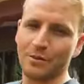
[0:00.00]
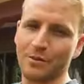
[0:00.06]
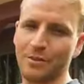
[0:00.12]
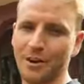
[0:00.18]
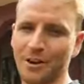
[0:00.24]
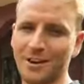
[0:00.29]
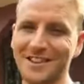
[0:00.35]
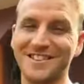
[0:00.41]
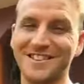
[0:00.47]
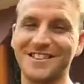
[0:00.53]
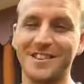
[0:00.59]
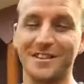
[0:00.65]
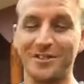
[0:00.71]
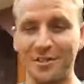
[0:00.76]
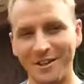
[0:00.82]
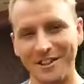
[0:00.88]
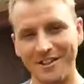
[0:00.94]
There was
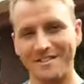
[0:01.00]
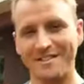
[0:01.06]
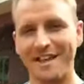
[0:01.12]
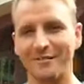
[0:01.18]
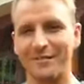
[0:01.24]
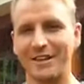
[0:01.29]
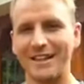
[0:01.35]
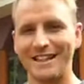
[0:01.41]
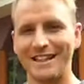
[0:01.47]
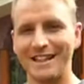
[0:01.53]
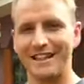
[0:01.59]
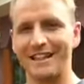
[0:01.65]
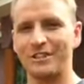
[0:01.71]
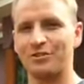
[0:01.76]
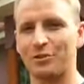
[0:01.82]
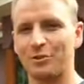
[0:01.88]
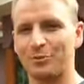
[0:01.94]
30, 37 in
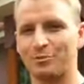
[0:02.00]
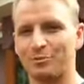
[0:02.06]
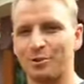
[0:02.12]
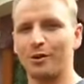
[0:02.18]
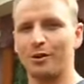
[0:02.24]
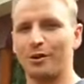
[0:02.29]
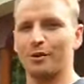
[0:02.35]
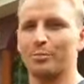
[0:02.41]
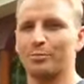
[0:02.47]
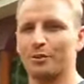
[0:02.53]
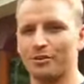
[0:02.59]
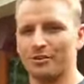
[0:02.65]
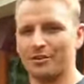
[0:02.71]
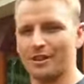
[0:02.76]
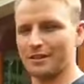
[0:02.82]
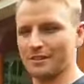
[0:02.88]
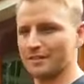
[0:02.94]
the initial borehole
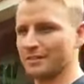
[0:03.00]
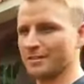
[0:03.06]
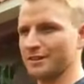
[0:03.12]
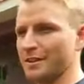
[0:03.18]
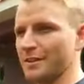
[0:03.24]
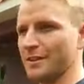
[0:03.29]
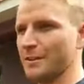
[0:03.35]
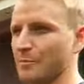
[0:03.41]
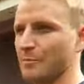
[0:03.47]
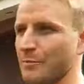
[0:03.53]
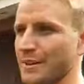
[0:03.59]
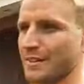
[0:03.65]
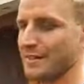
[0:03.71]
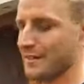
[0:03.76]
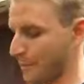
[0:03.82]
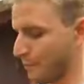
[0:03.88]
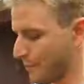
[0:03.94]
project,
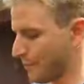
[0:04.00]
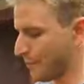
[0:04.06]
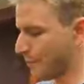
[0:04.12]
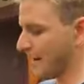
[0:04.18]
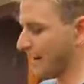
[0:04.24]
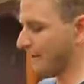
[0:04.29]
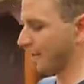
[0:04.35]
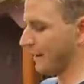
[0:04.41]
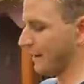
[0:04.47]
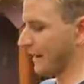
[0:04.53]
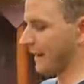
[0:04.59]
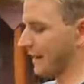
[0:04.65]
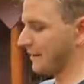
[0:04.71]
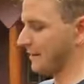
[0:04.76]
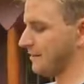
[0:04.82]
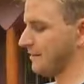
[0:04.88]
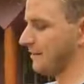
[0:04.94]
but some people haven't
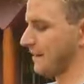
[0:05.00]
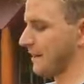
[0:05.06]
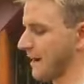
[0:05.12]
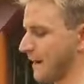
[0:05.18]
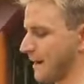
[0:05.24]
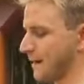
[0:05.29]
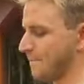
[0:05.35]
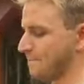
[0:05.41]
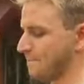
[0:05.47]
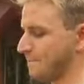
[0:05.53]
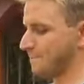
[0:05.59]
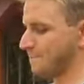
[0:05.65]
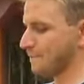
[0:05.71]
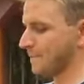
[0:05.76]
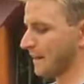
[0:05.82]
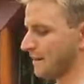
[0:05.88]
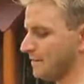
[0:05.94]
had,
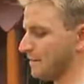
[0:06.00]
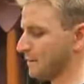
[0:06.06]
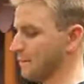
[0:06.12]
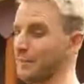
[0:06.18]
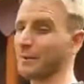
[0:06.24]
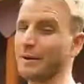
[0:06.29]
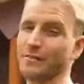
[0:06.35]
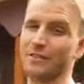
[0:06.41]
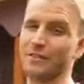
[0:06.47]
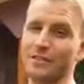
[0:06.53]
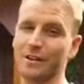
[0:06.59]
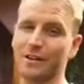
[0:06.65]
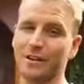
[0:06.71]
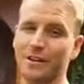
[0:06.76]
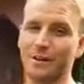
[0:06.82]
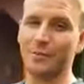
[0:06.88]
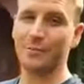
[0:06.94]
um, some people
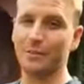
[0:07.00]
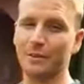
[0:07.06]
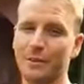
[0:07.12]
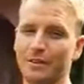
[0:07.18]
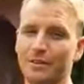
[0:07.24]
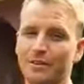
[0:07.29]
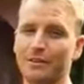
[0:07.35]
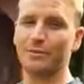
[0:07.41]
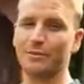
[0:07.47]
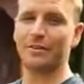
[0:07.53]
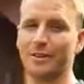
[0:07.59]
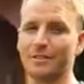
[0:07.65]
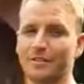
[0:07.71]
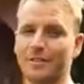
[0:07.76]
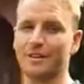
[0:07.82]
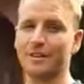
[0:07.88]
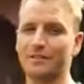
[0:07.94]
haven't turned up, so
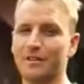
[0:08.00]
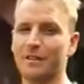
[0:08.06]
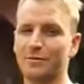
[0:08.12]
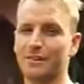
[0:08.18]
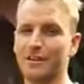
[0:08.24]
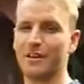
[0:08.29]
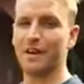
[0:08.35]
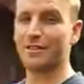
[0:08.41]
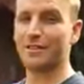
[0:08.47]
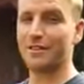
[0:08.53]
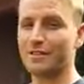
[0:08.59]
we've had to give them to